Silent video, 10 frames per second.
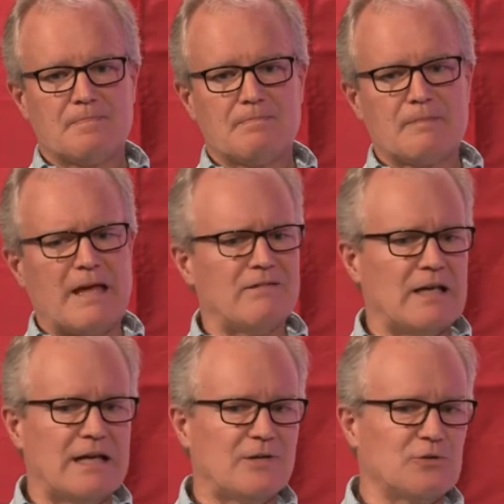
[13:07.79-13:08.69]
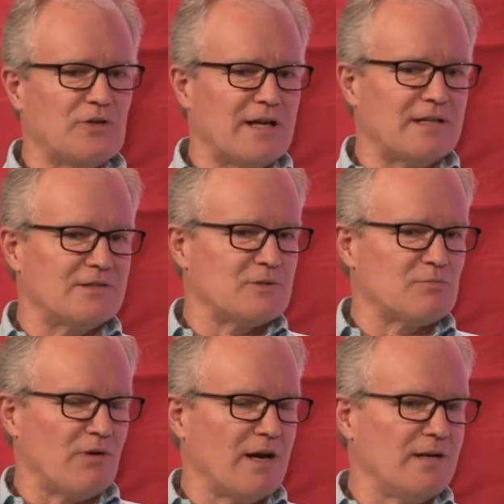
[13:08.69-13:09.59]
have an ankle that I
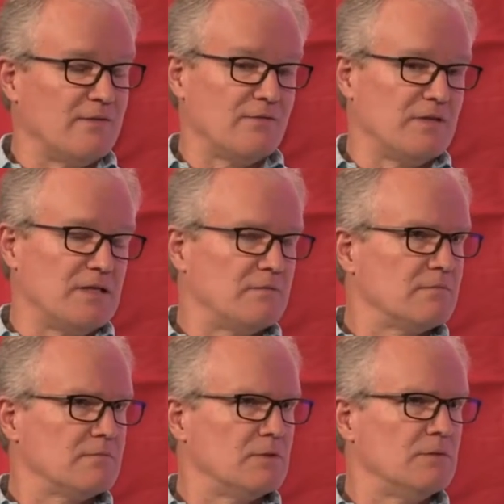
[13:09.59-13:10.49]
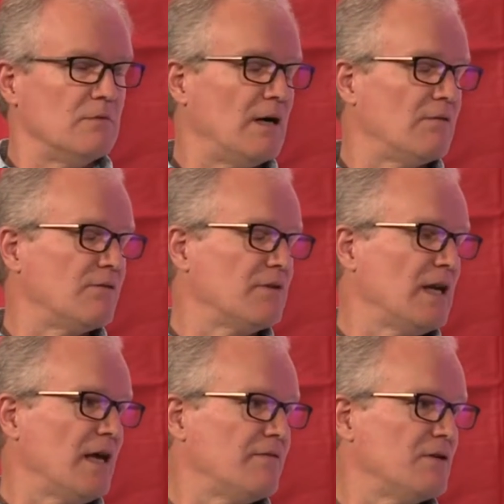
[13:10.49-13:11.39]
sprained
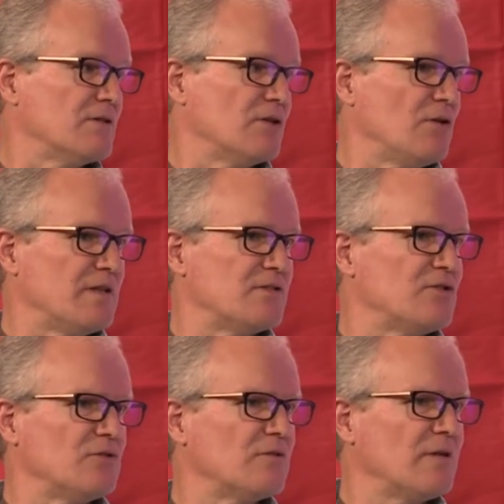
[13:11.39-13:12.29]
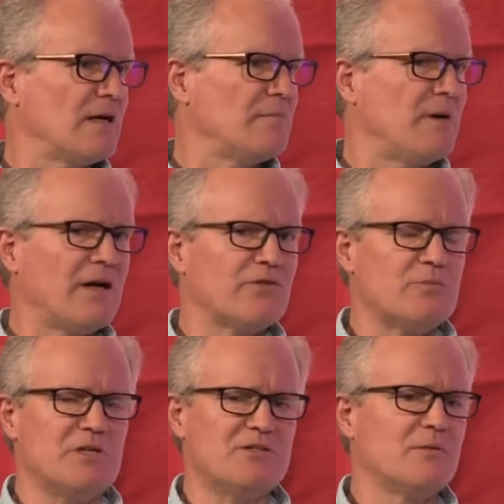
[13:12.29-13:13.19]
3.5 years ago that's still kind of bothering
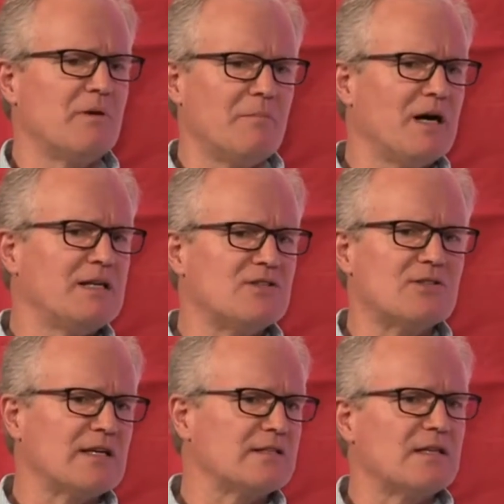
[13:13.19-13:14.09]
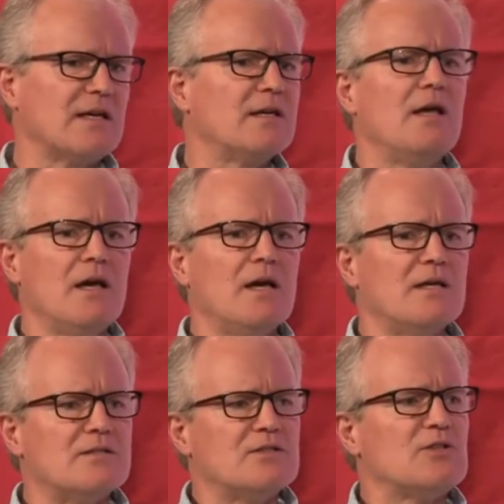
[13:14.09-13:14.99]
me. So my body's like saying,
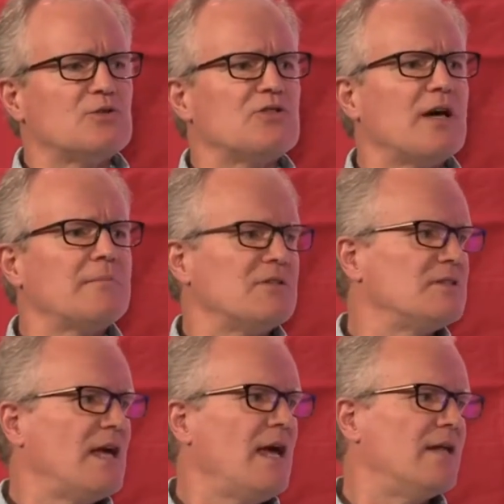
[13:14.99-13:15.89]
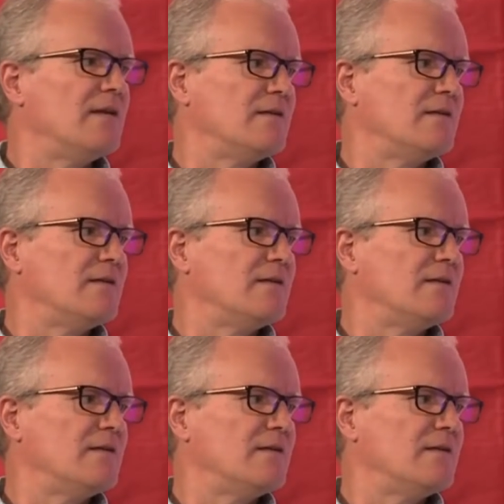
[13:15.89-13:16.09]
it's still time to 10.